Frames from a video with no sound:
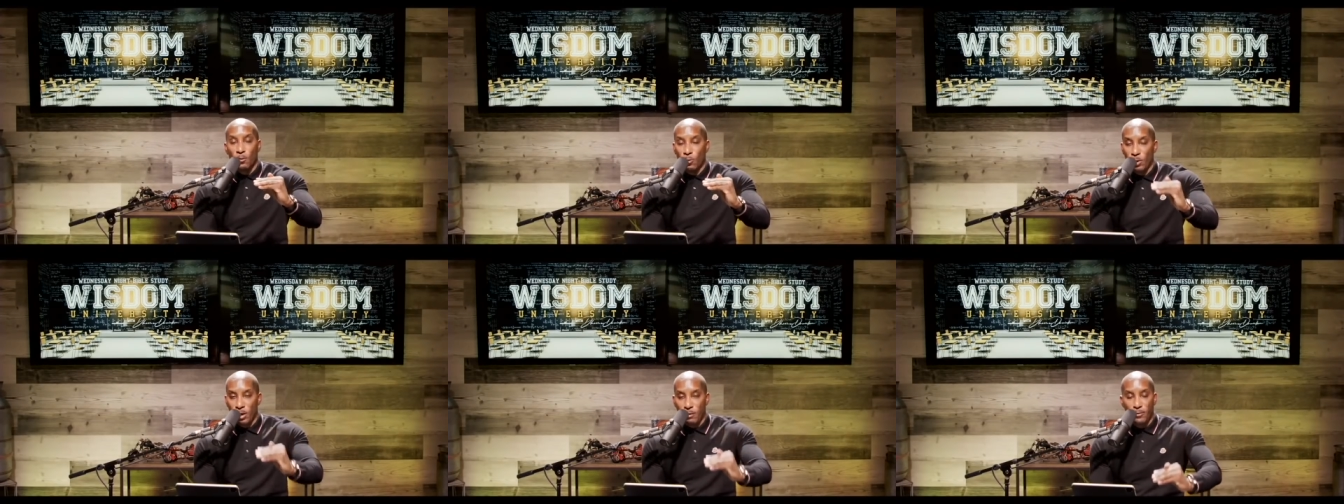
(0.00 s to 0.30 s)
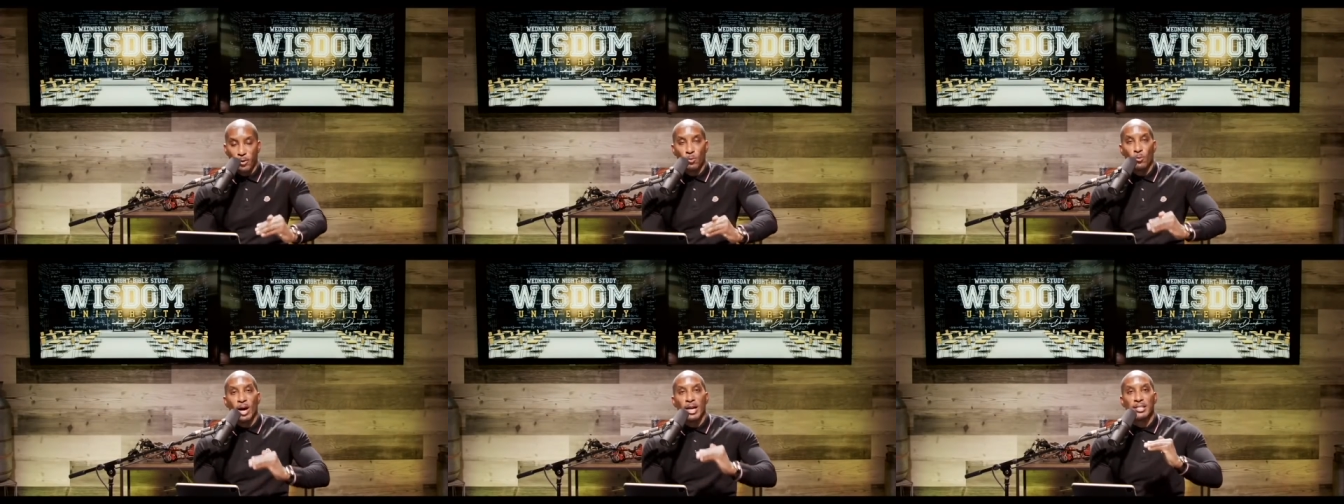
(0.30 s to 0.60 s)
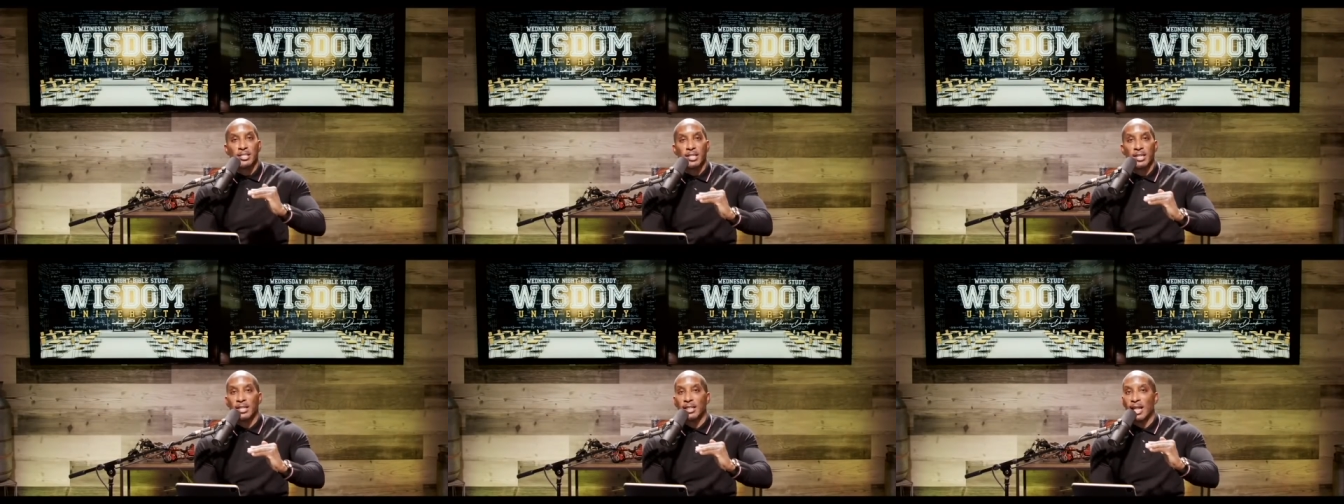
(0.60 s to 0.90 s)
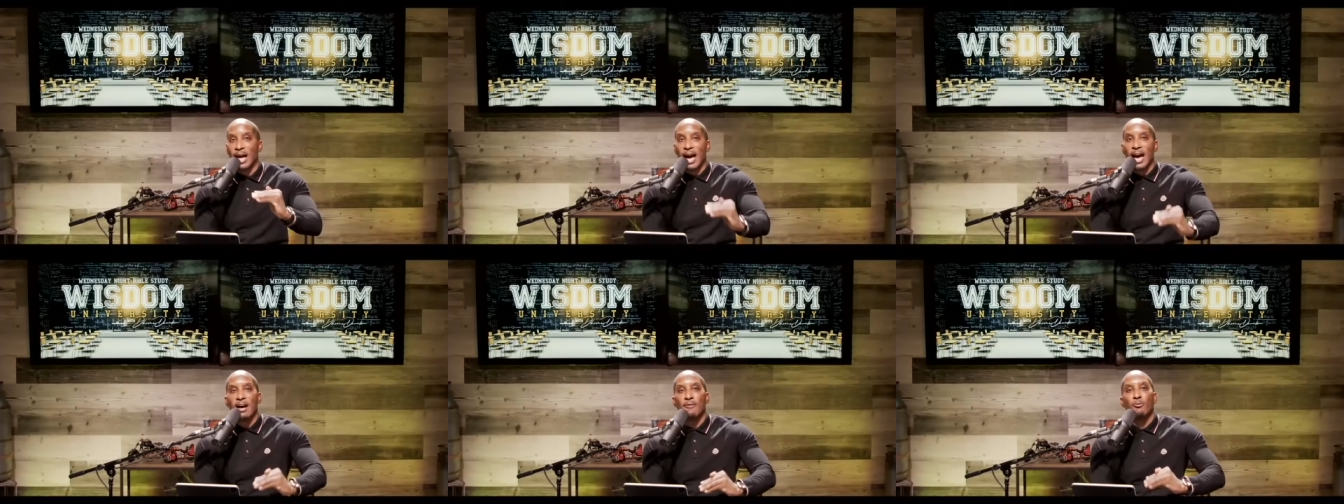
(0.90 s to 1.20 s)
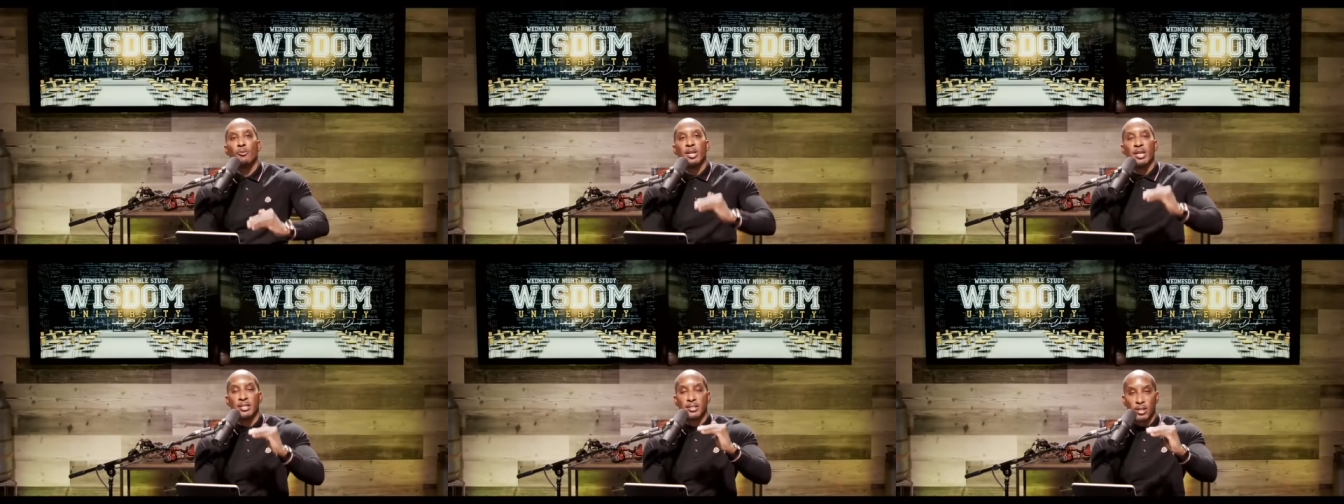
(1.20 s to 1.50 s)
if you're watching it live
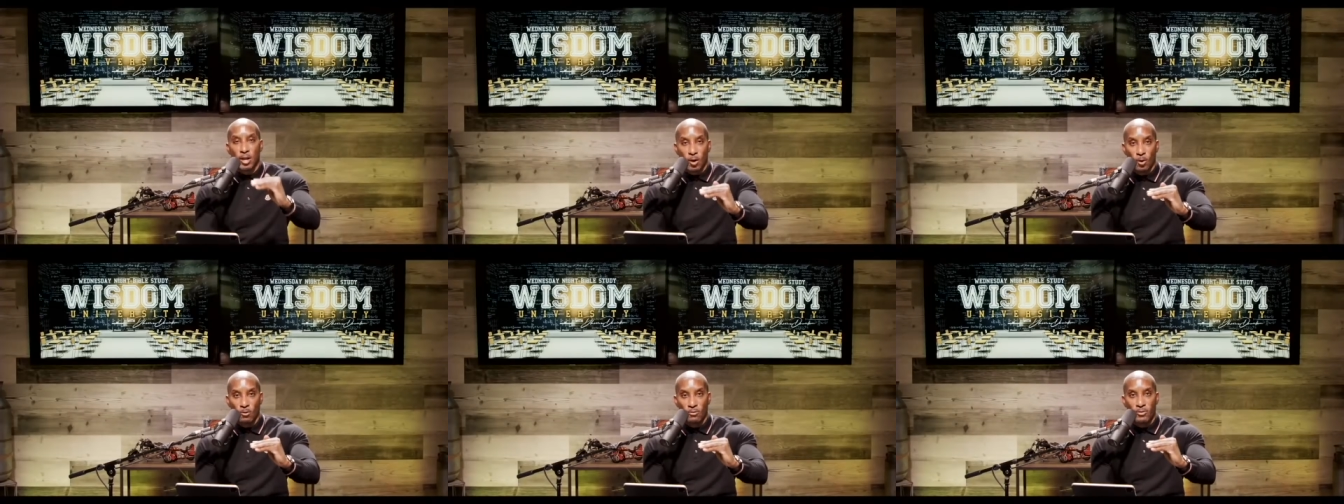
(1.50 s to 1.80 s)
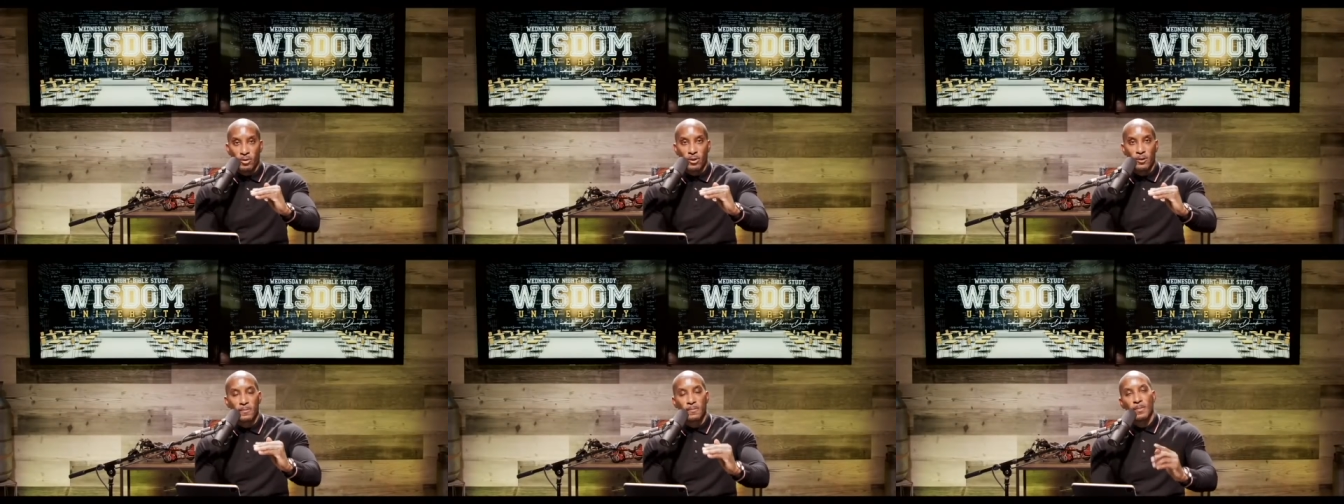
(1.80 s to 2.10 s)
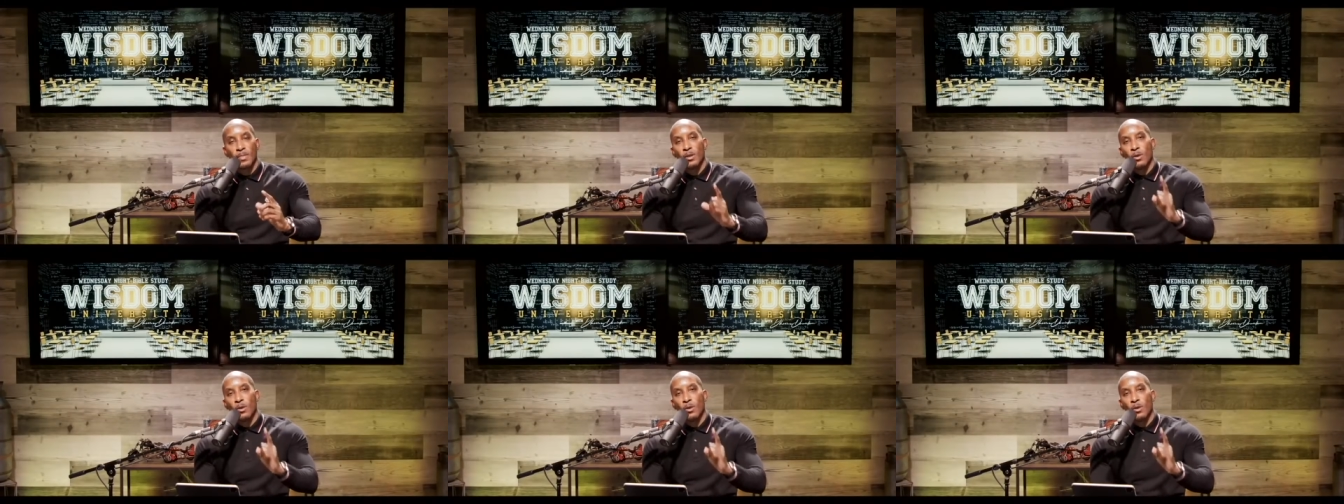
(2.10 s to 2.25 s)
when it's over,